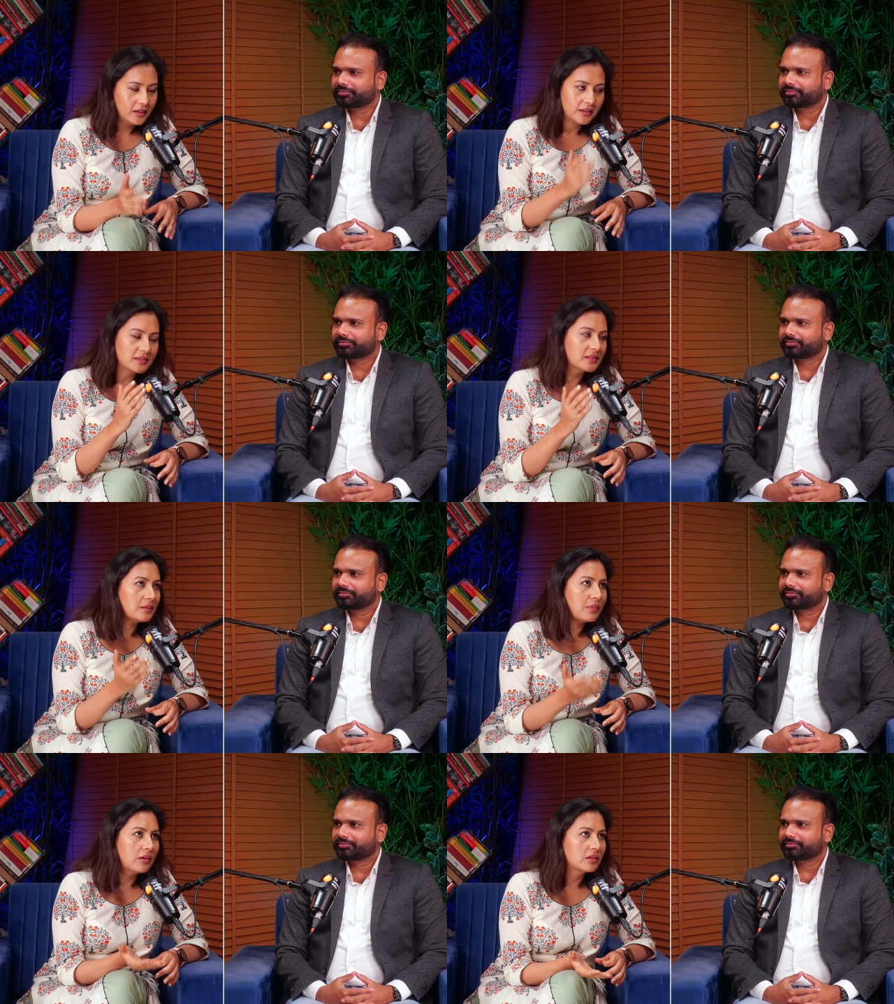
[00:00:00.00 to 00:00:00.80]
Speaker 1: This is
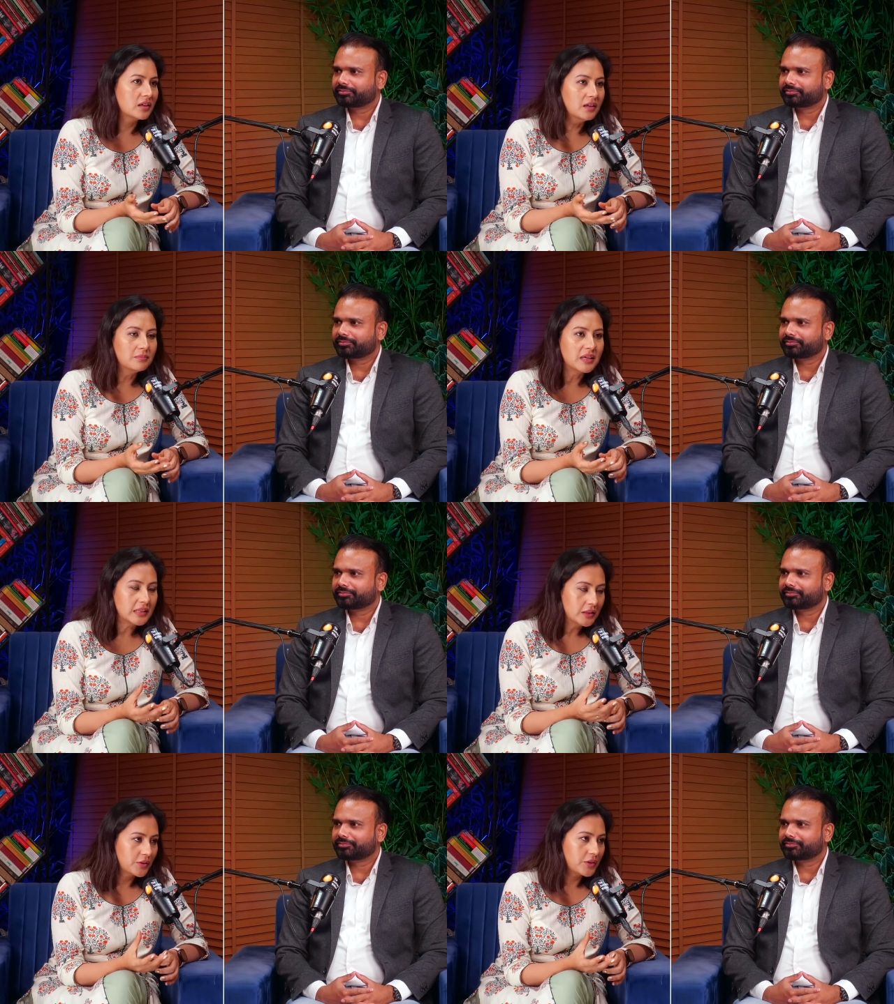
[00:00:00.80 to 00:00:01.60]
about a
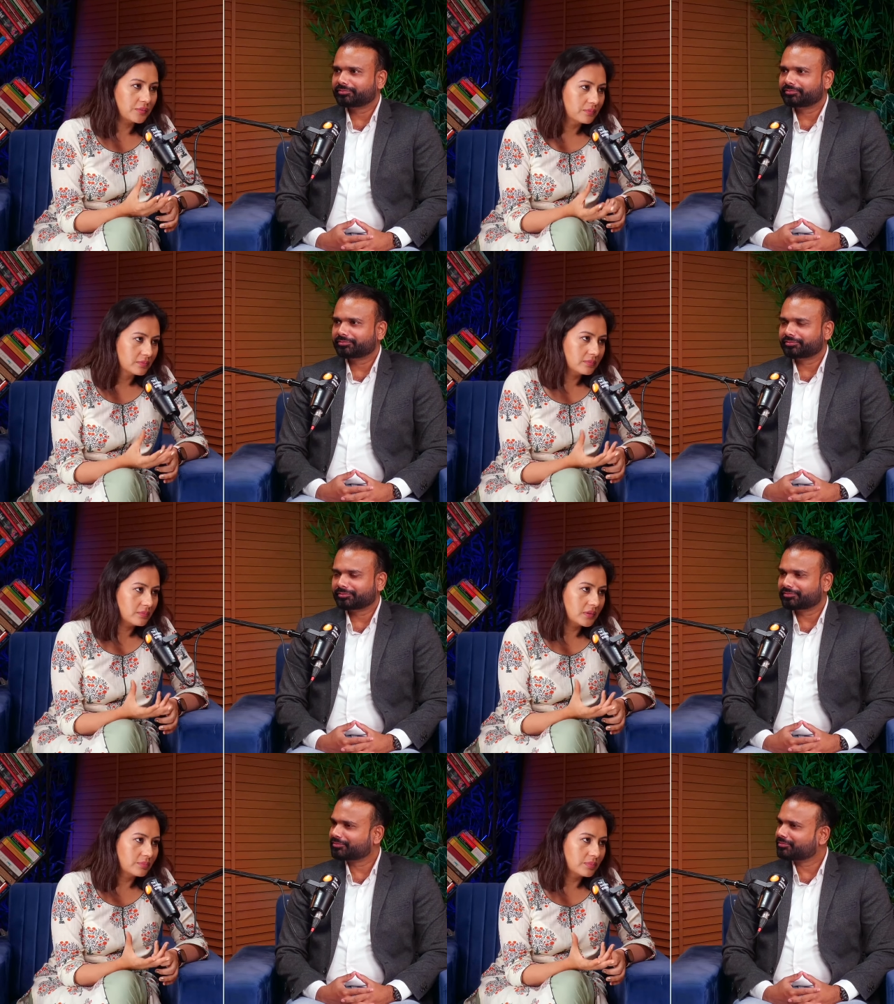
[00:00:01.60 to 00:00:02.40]
month or
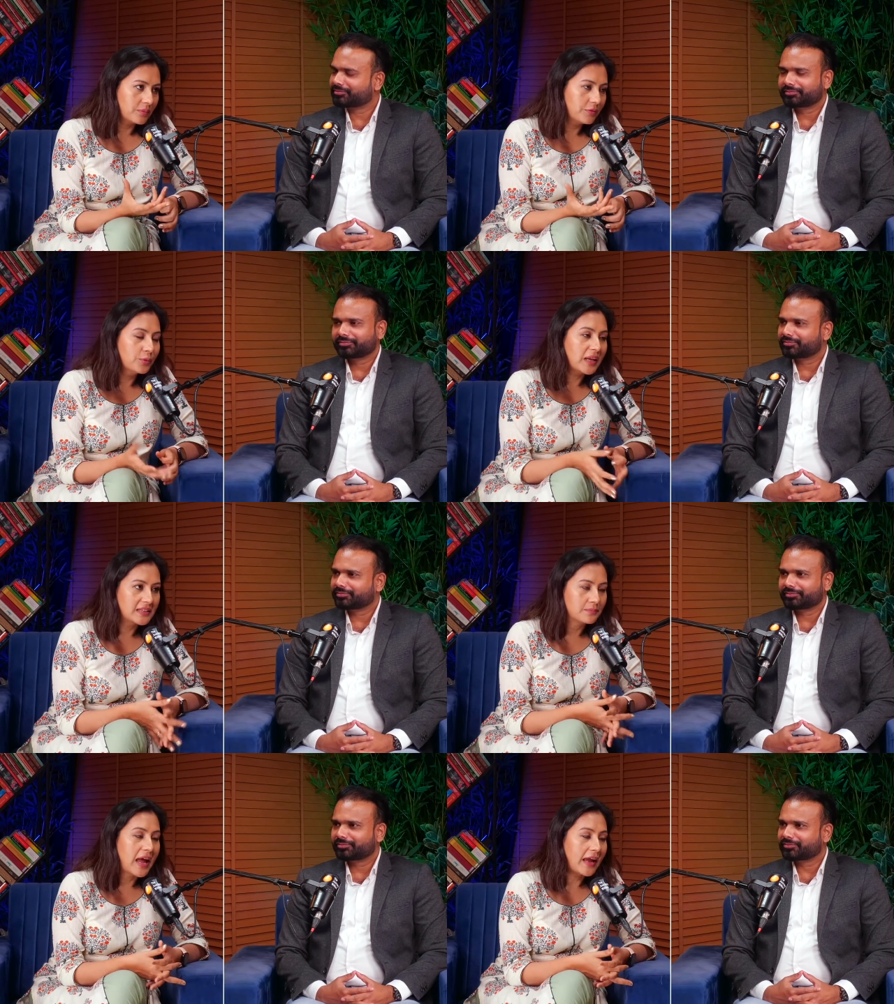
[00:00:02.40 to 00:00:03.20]
a, a few
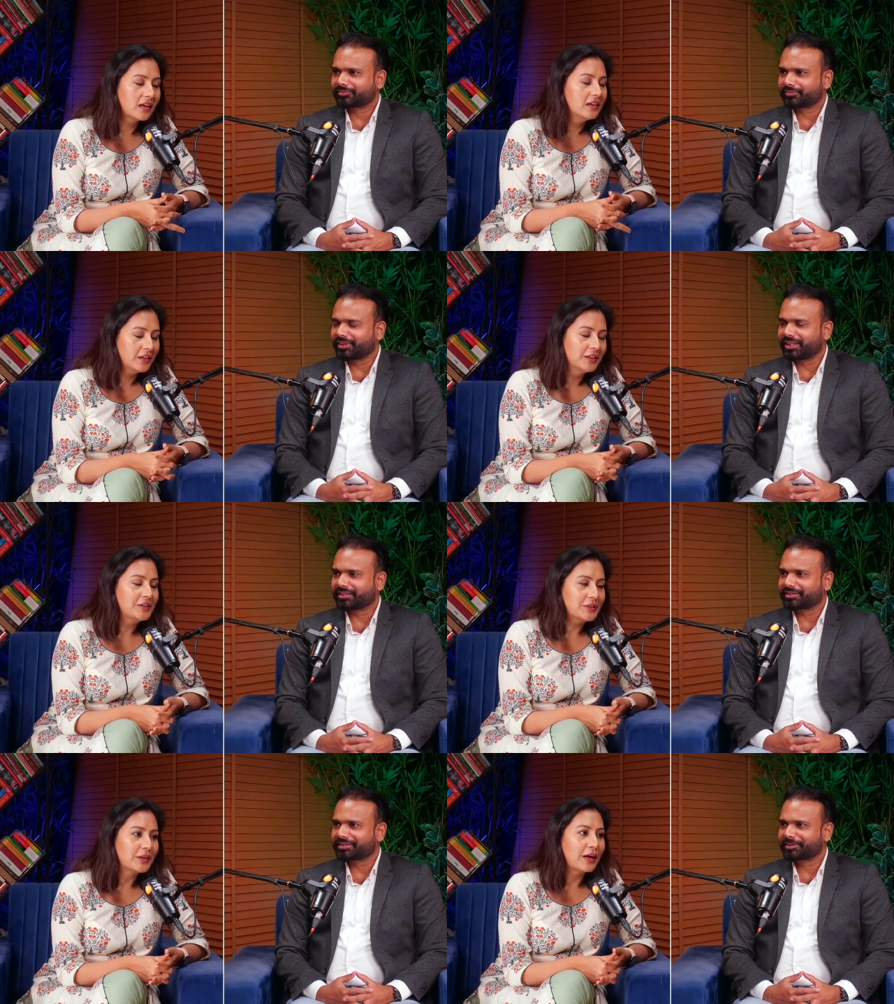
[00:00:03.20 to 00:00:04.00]
days back.
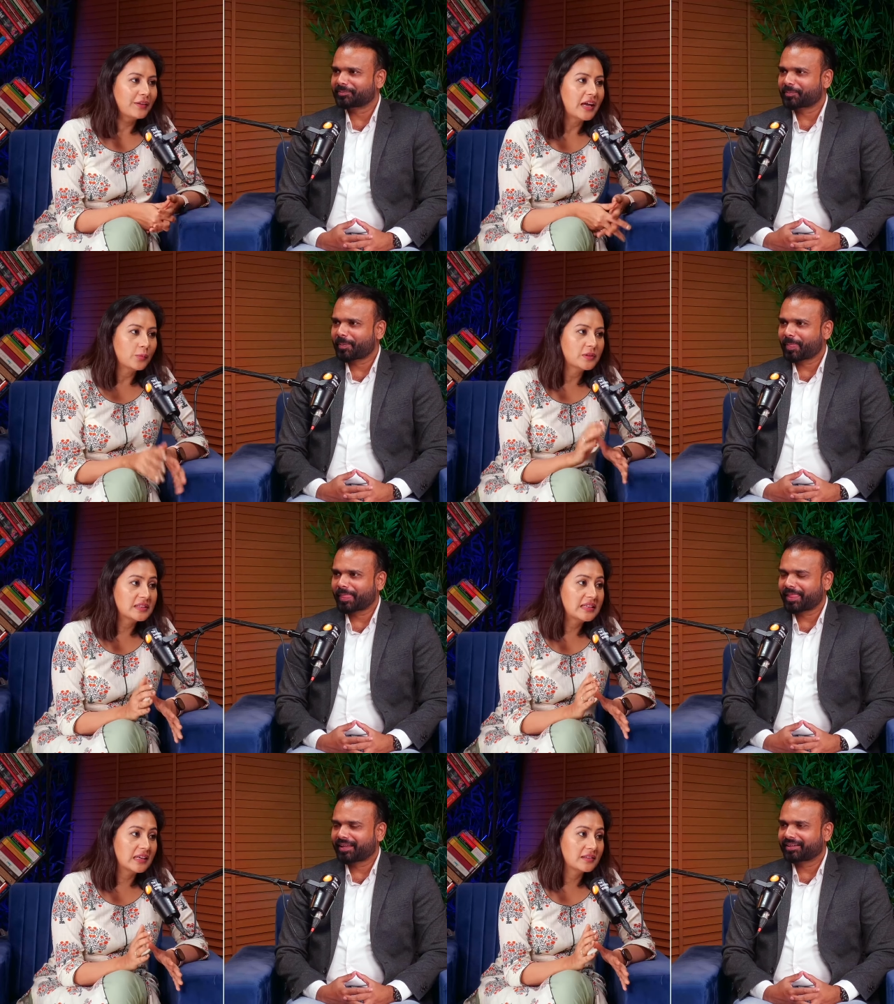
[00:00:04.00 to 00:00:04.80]
So yeah, that was
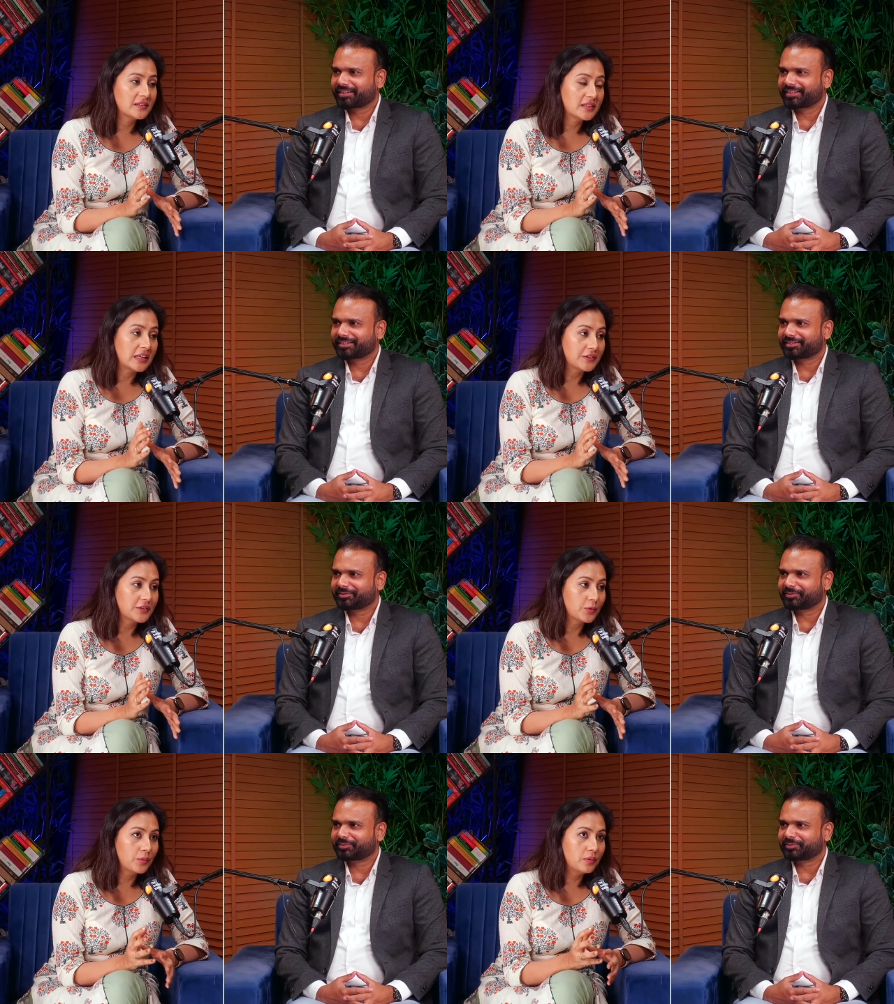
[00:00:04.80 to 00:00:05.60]
the t-
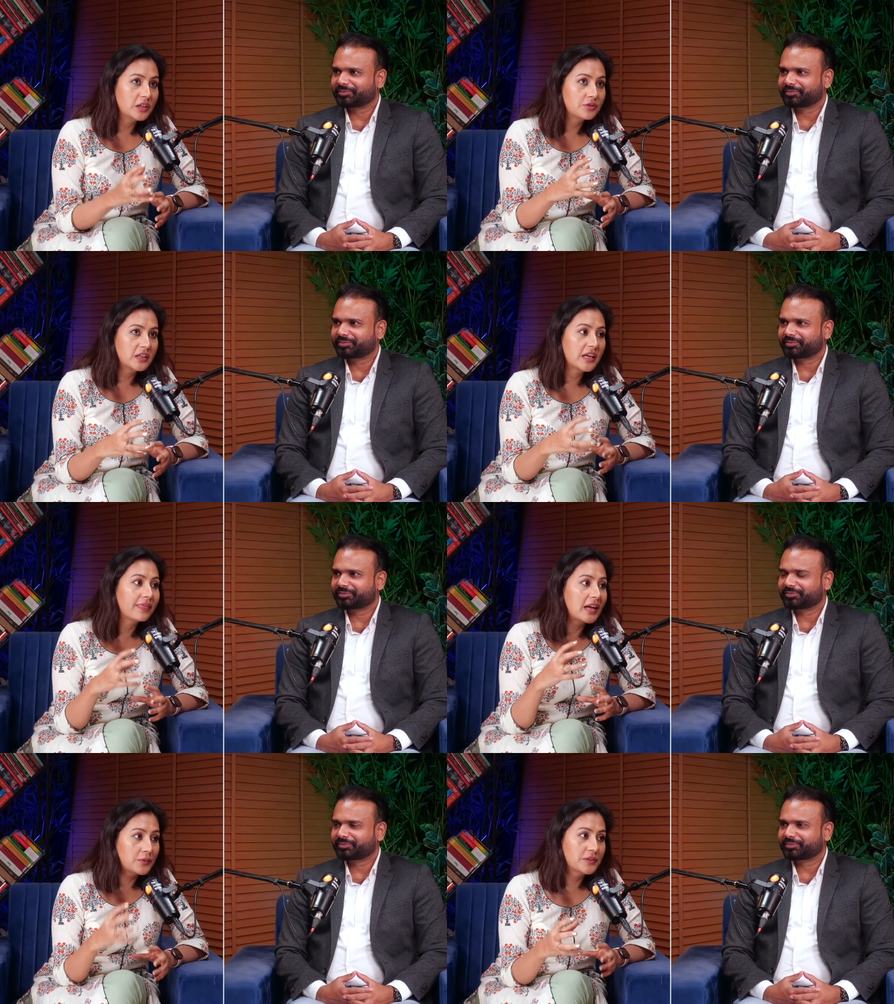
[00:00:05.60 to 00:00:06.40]
status. So literally a
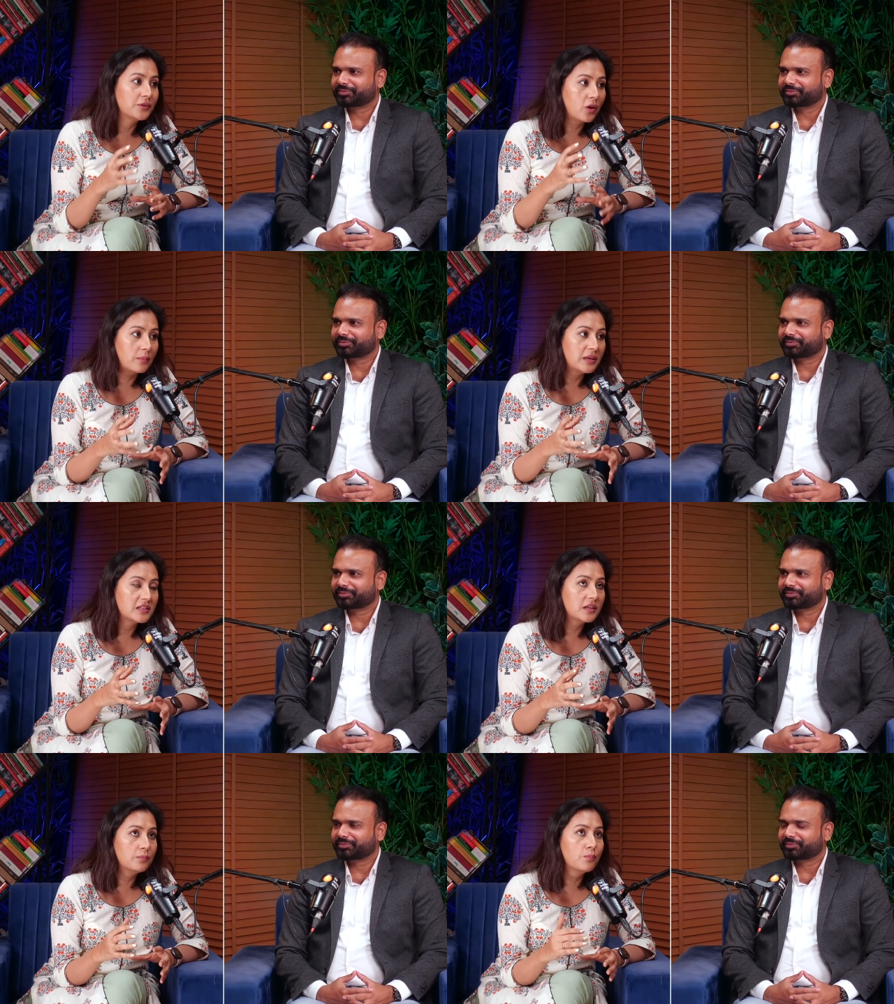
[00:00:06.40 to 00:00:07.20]
thousand
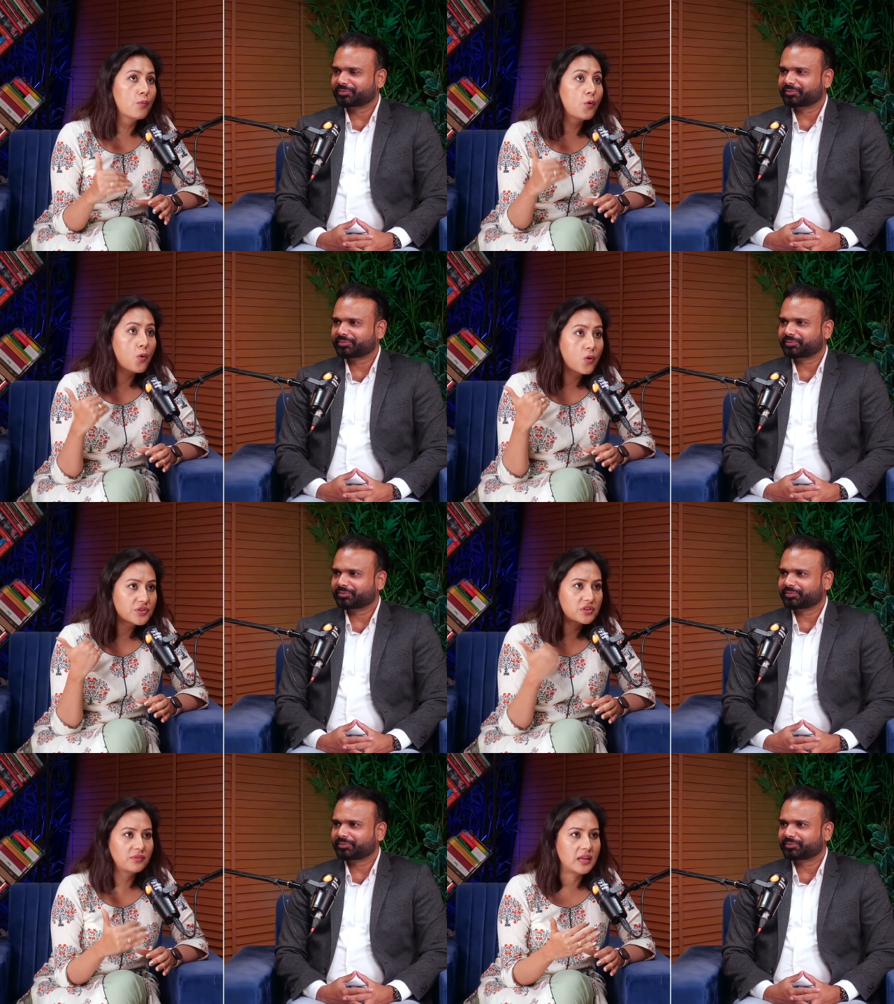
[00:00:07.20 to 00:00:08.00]
comments, and
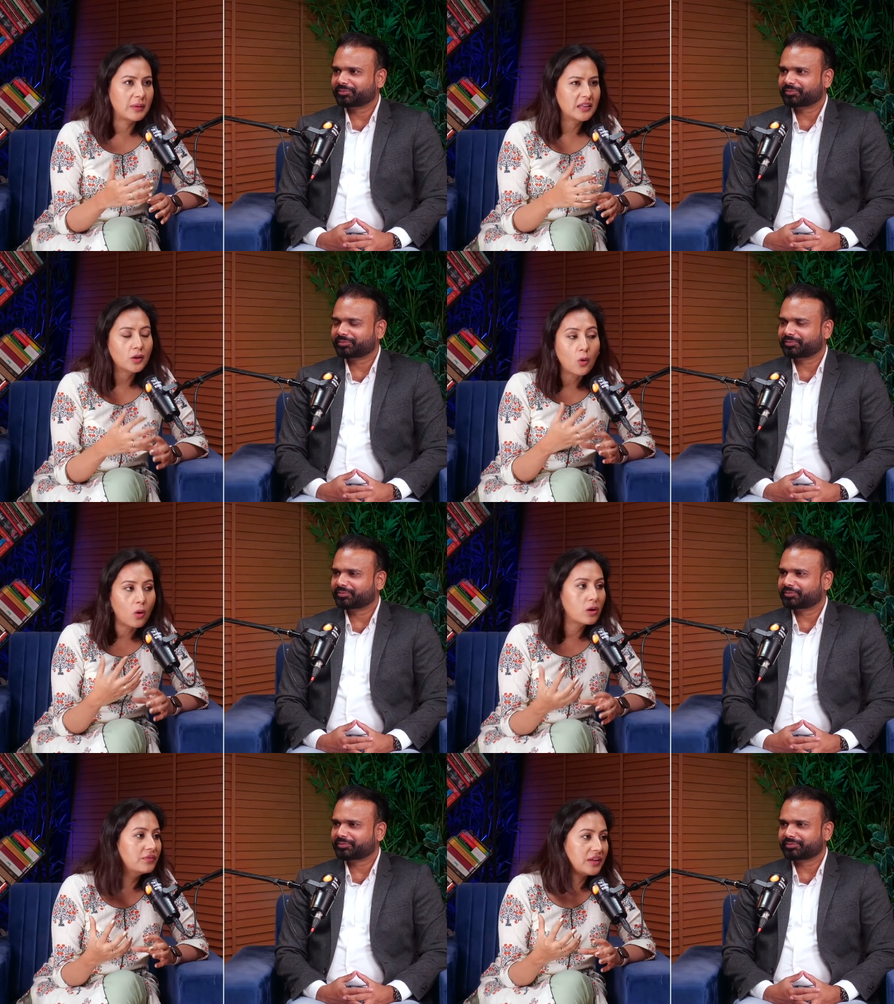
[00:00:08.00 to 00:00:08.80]
most of them, I think
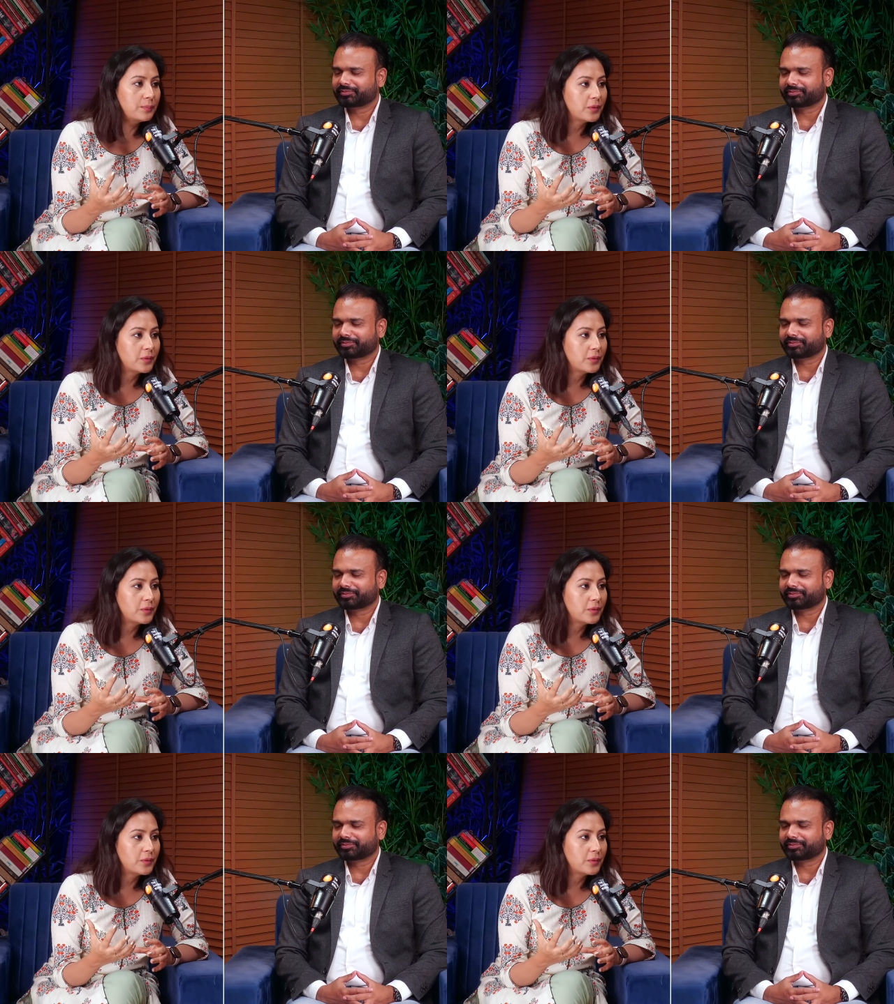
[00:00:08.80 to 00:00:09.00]
all of them